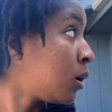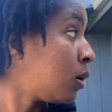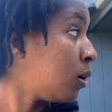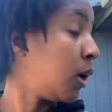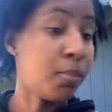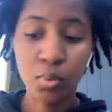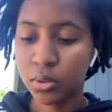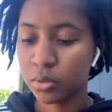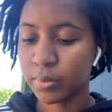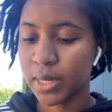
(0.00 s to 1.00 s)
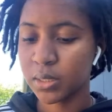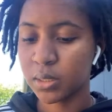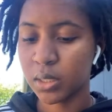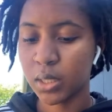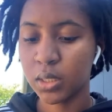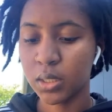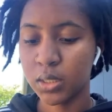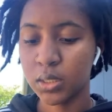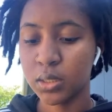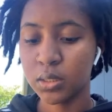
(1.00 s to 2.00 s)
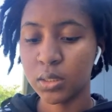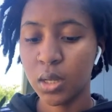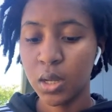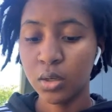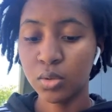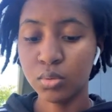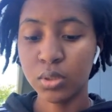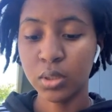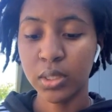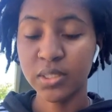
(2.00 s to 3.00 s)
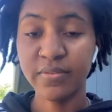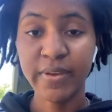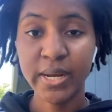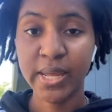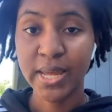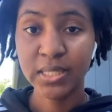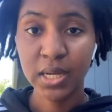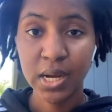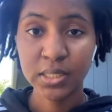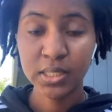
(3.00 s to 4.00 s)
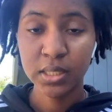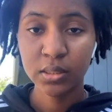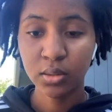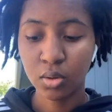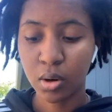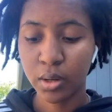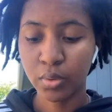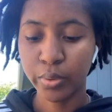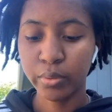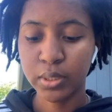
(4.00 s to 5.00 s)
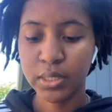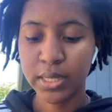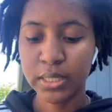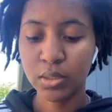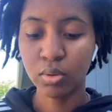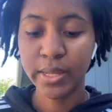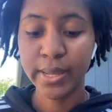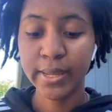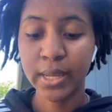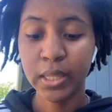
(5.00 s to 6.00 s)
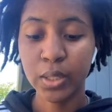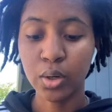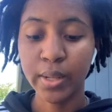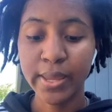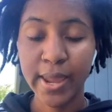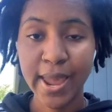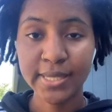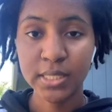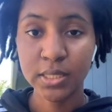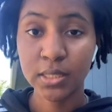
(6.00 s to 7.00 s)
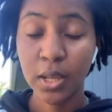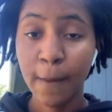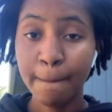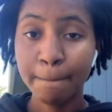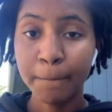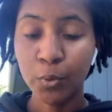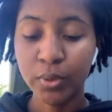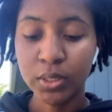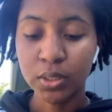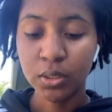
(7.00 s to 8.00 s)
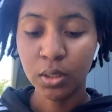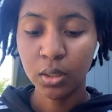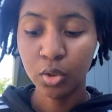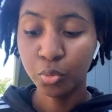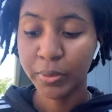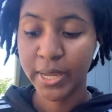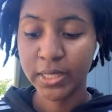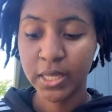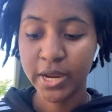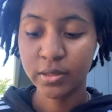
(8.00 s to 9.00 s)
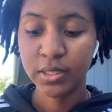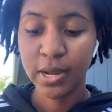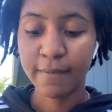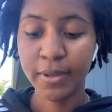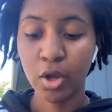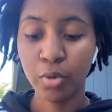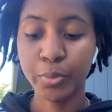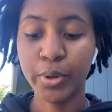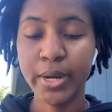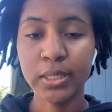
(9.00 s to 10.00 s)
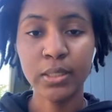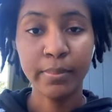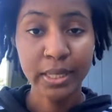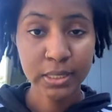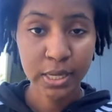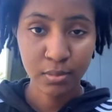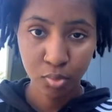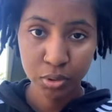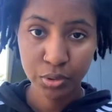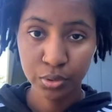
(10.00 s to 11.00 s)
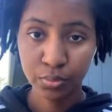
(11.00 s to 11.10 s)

It moisturizes and conditions due to its fatty acid content. So argan oil contains oleic and linoleic acids, which lubricate the hair shaft and help your hair to maintain moisture.